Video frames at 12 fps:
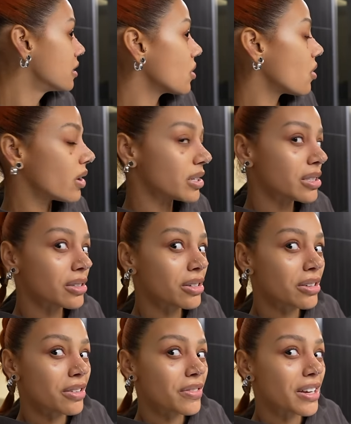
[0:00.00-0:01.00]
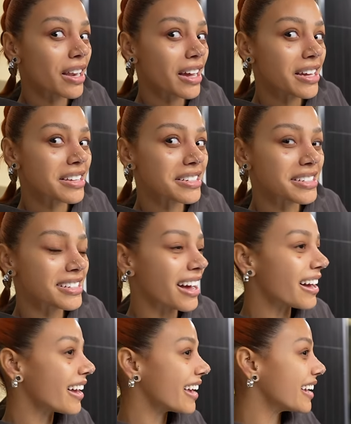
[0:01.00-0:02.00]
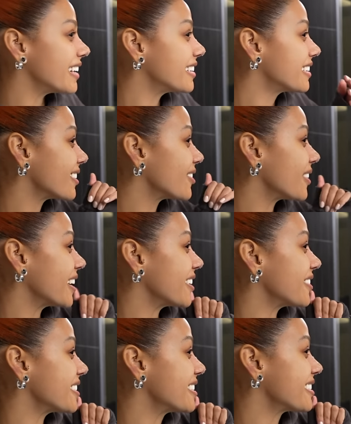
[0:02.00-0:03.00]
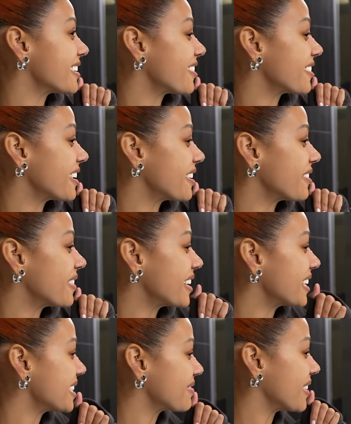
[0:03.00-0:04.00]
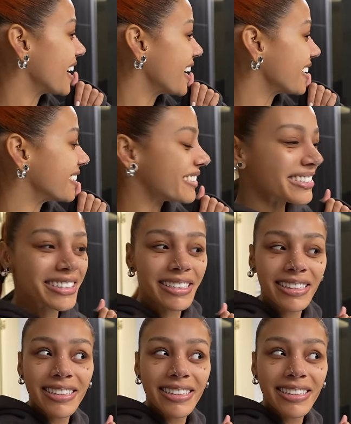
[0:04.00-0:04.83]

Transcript: Oh, I still don't know if I like this side. Oh wait, no, it's so cute when I smile.